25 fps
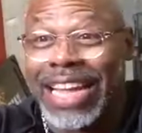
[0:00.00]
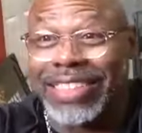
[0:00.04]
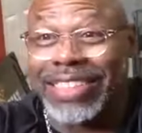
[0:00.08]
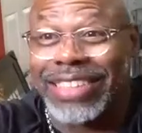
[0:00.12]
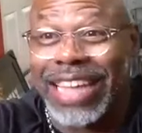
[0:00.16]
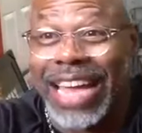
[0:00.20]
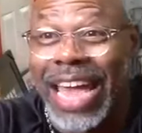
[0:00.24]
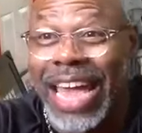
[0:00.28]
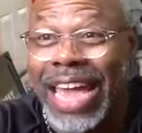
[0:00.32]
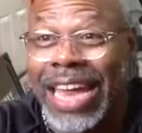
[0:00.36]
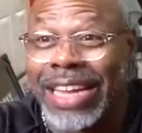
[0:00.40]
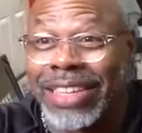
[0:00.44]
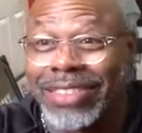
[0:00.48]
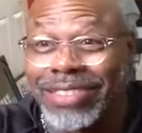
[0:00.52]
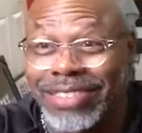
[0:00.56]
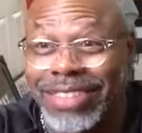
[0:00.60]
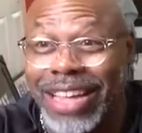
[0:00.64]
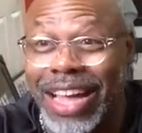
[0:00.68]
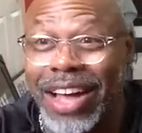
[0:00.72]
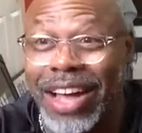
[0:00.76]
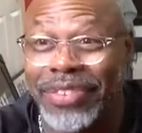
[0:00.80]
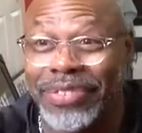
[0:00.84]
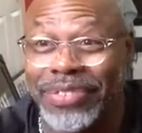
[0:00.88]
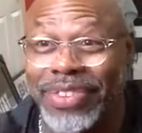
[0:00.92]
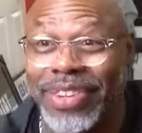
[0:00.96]
tanning
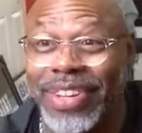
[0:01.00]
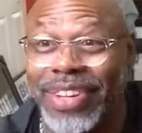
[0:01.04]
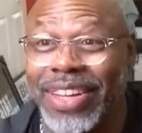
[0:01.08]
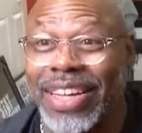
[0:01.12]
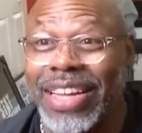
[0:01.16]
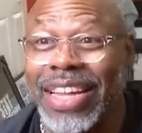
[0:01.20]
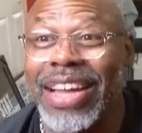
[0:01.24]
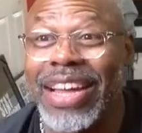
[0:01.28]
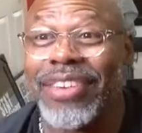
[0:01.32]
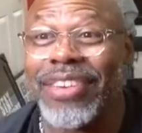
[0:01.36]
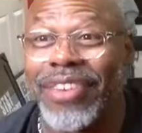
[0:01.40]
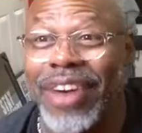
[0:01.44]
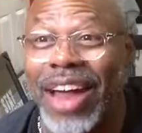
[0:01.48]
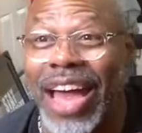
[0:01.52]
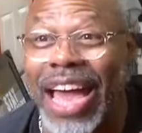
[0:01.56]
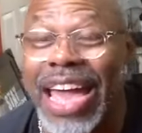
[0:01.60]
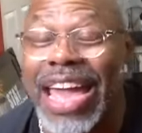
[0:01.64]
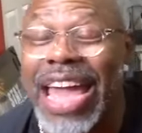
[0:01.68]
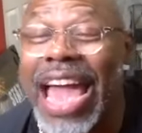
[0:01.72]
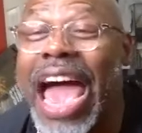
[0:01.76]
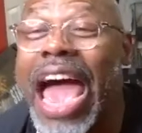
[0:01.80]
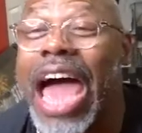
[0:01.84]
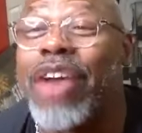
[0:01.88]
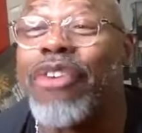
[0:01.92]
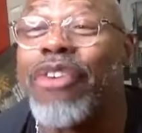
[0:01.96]
stuff, right?
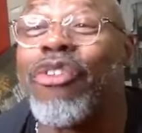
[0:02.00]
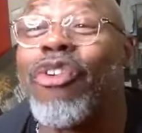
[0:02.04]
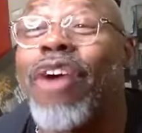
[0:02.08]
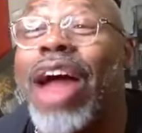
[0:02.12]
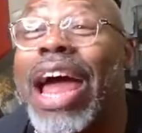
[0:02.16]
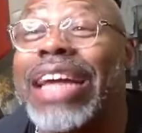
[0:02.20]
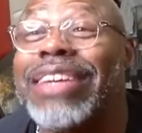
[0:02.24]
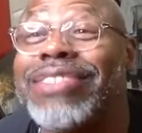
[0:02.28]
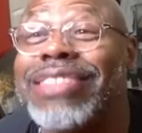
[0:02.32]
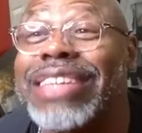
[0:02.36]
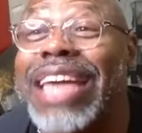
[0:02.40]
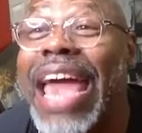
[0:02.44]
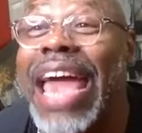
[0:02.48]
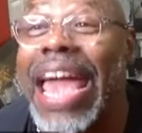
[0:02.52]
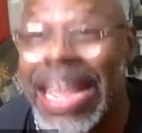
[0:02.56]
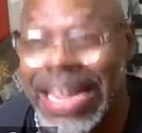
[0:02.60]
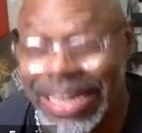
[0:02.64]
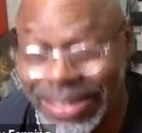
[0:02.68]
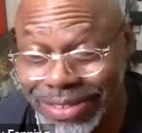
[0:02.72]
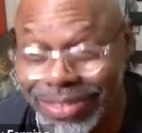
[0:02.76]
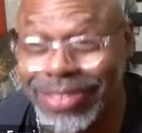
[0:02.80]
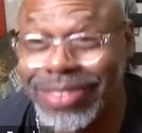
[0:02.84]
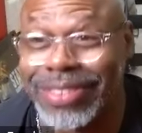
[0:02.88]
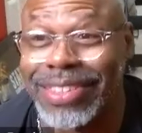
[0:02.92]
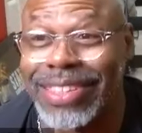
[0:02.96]
And rice
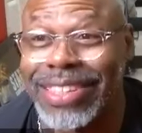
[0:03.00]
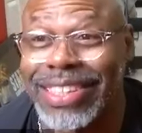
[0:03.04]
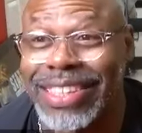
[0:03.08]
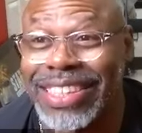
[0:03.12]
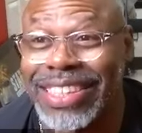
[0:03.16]
cakes.